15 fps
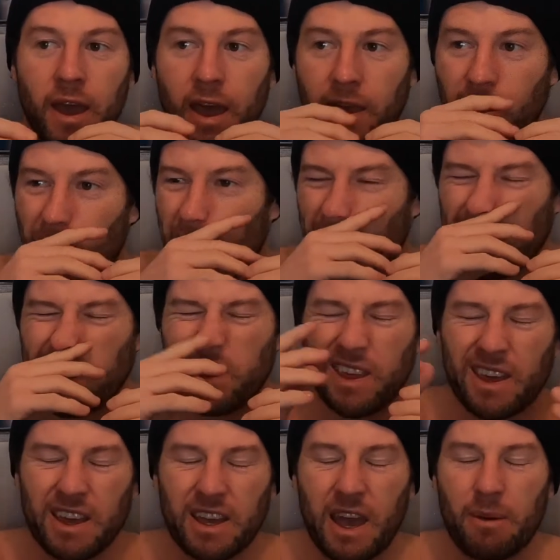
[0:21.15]
And the one
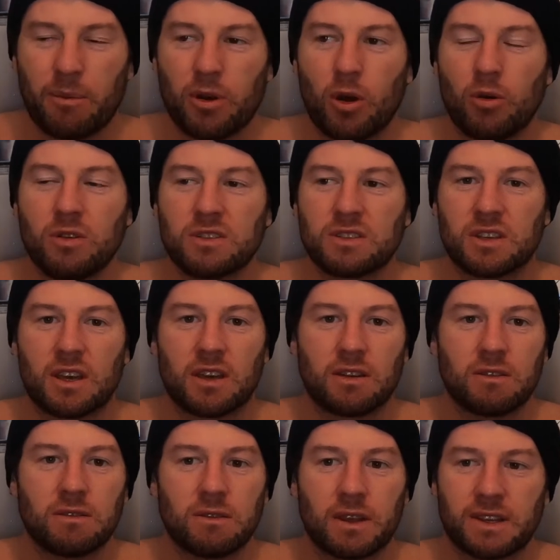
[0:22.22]
thing I kept
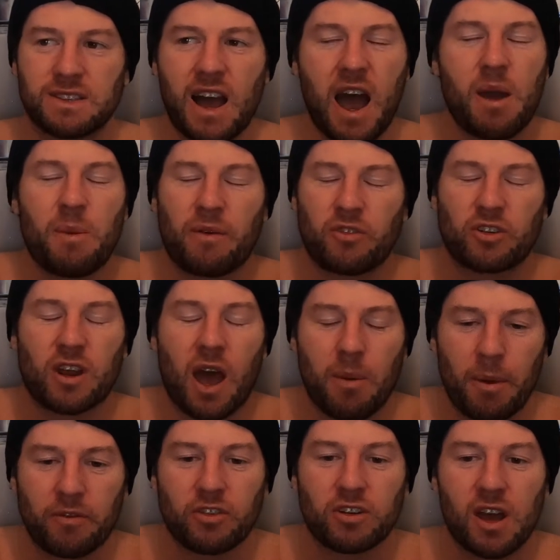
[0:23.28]
noticing, like time after
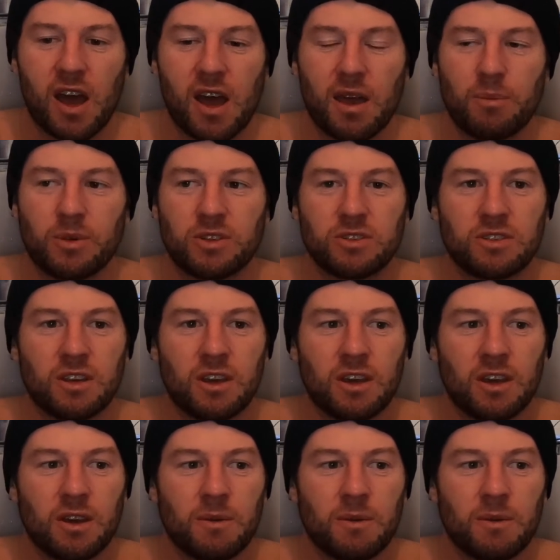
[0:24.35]
time after time, is